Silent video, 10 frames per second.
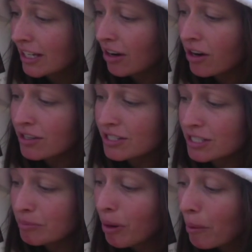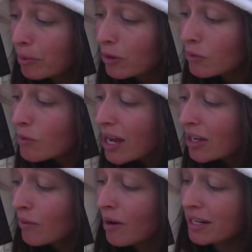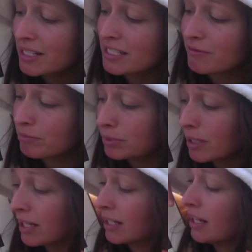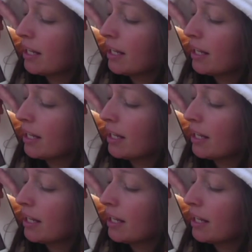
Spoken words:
hearts to pump great quantities of blood